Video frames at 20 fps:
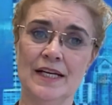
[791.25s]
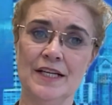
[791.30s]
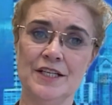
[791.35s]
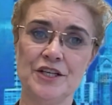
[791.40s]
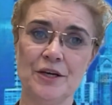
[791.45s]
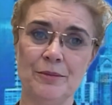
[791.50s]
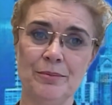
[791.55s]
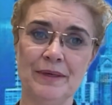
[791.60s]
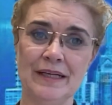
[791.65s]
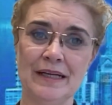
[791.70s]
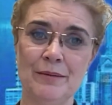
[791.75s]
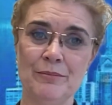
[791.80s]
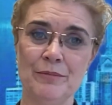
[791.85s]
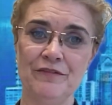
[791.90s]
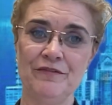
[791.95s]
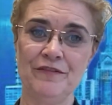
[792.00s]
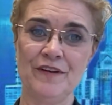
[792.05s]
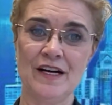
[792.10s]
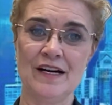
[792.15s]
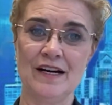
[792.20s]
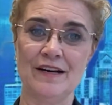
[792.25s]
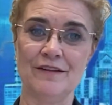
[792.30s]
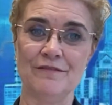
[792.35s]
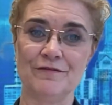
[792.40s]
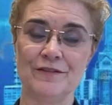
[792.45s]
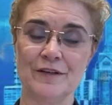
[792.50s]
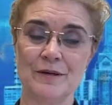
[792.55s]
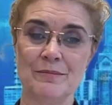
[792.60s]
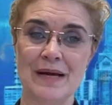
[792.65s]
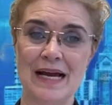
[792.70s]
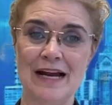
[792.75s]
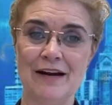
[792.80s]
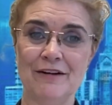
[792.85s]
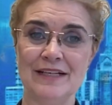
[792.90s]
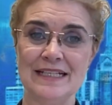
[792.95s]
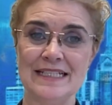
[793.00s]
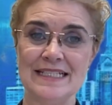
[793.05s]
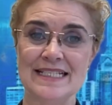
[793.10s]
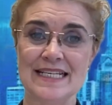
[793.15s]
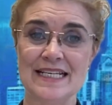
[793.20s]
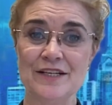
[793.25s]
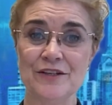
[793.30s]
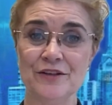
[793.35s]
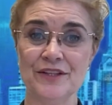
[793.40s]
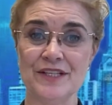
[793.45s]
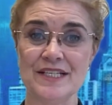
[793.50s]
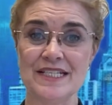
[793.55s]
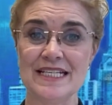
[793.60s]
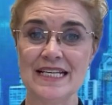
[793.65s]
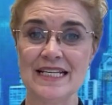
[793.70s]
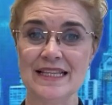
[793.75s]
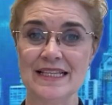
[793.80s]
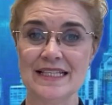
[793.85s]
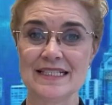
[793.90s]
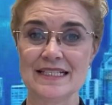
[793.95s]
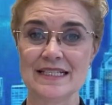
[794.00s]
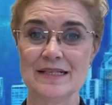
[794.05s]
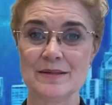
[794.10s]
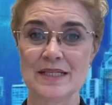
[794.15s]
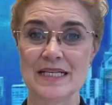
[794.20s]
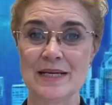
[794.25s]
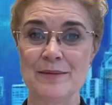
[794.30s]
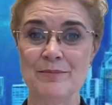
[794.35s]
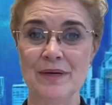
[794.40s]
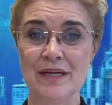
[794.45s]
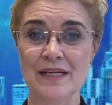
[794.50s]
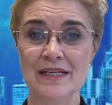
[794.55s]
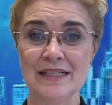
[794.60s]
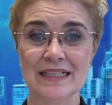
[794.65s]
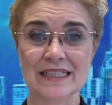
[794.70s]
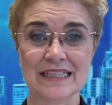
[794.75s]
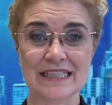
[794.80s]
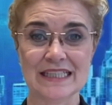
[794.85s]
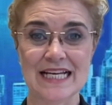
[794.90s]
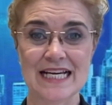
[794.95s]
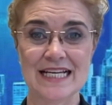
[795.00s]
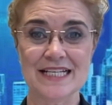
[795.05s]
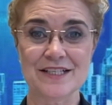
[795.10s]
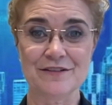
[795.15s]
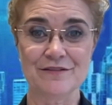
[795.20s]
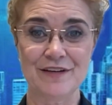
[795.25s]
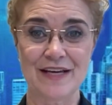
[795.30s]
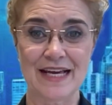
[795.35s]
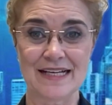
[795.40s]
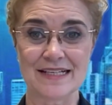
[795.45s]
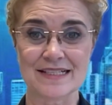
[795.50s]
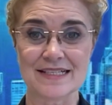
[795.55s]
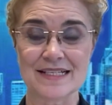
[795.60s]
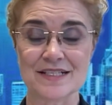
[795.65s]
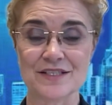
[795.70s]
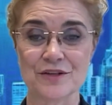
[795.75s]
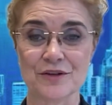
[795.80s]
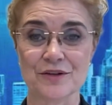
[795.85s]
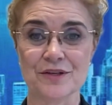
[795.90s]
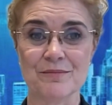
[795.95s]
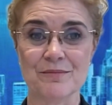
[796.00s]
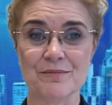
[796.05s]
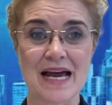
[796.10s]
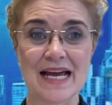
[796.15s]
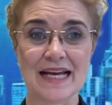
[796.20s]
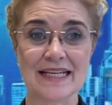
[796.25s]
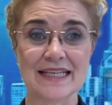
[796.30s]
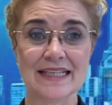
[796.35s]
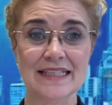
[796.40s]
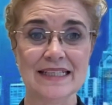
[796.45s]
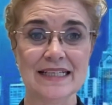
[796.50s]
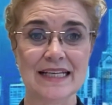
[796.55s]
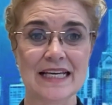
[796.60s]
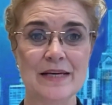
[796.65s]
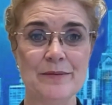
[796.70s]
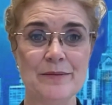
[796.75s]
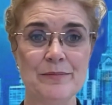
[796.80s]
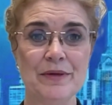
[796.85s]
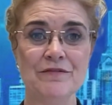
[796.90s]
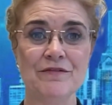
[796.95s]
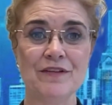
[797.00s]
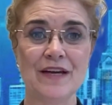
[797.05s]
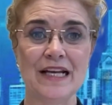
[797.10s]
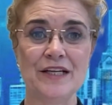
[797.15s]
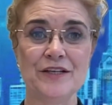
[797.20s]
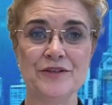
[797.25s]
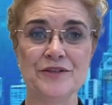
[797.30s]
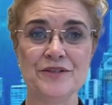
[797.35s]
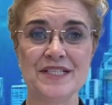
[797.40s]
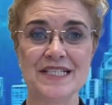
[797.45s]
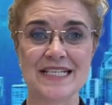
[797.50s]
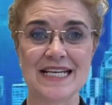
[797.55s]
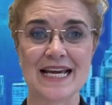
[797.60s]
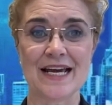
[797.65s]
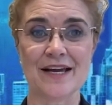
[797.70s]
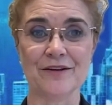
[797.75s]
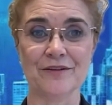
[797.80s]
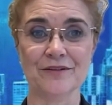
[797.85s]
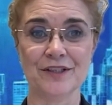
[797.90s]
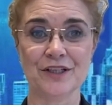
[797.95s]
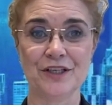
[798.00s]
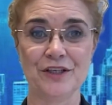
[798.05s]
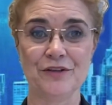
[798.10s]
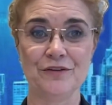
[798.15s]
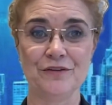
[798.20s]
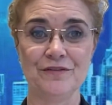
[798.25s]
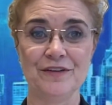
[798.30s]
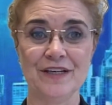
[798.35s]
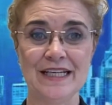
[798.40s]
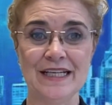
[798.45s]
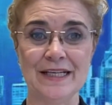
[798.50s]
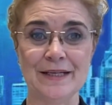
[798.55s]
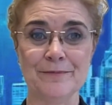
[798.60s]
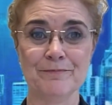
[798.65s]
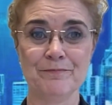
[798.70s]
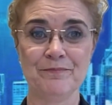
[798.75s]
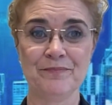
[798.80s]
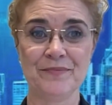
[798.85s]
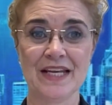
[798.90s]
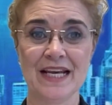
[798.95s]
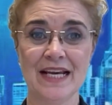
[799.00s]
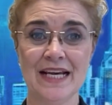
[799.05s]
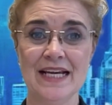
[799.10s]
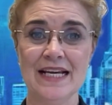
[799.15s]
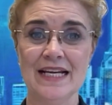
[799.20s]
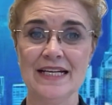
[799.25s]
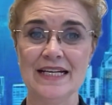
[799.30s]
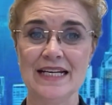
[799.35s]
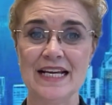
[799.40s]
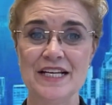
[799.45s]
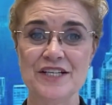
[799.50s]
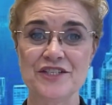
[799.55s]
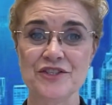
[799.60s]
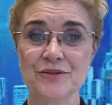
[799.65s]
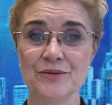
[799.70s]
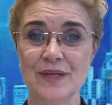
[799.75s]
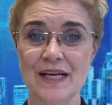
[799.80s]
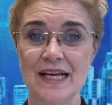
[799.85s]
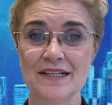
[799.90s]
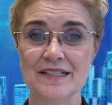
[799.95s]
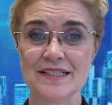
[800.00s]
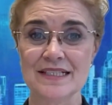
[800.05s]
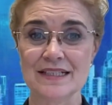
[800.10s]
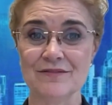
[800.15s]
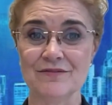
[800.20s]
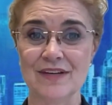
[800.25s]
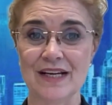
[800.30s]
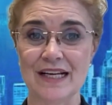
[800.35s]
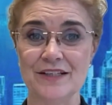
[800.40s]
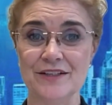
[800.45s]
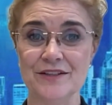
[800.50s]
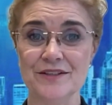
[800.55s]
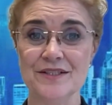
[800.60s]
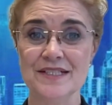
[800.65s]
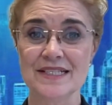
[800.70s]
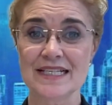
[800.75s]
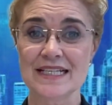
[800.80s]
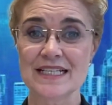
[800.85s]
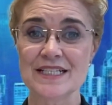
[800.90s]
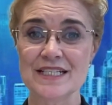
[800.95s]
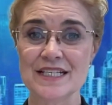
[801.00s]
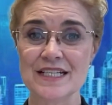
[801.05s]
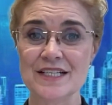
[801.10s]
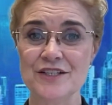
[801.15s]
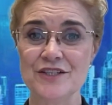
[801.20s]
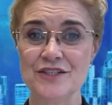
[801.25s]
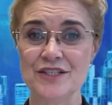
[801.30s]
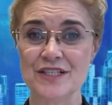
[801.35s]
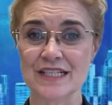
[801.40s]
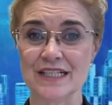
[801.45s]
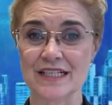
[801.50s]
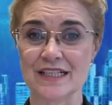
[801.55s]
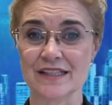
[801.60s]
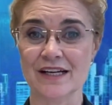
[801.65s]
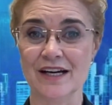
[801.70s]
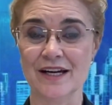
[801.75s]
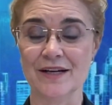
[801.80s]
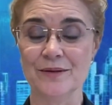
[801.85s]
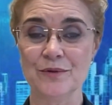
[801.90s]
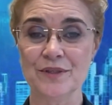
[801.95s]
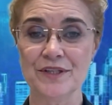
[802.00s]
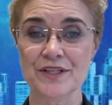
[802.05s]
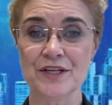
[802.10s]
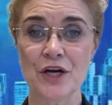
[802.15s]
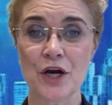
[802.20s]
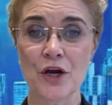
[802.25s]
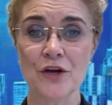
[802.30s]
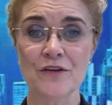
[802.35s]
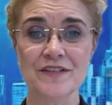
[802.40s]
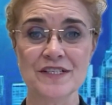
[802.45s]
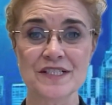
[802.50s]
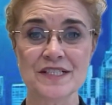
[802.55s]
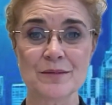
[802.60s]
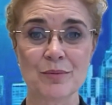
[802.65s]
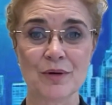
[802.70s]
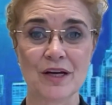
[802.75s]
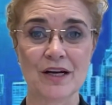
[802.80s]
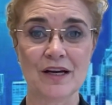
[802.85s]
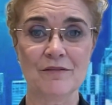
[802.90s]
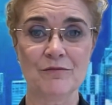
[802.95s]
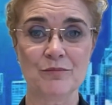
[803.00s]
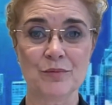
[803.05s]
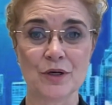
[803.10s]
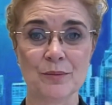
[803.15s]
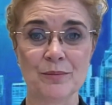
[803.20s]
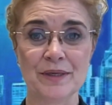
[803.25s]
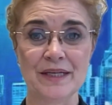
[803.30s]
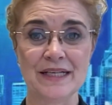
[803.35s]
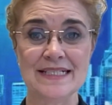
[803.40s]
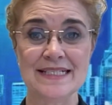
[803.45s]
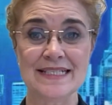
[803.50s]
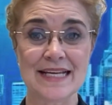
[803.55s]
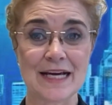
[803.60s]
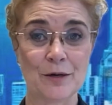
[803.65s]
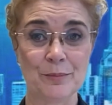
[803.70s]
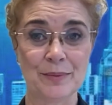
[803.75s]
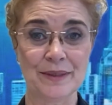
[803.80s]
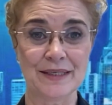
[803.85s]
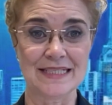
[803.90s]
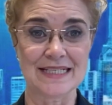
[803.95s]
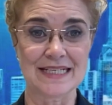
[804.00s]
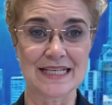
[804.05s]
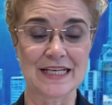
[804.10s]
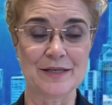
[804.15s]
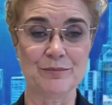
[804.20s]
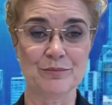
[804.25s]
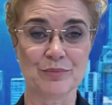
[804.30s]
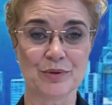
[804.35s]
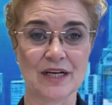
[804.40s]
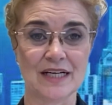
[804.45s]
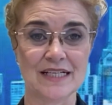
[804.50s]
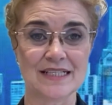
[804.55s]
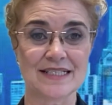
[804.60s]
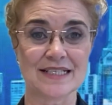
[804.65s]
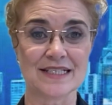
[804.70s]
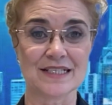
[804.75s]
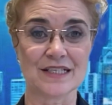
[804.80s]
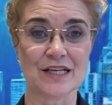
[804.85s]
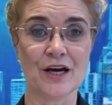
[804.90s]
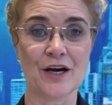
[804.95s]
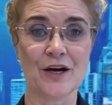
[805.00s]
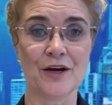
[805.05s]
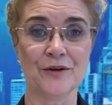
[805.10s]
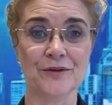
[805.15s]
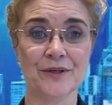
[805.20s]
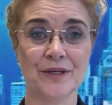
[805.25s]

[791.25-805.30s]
Topic number 5 from RNZ on the 10th of September, glut of houses on the market, keeping values down, QV. National housing values continue to decline with an oversupply of properties helping to keep prices low.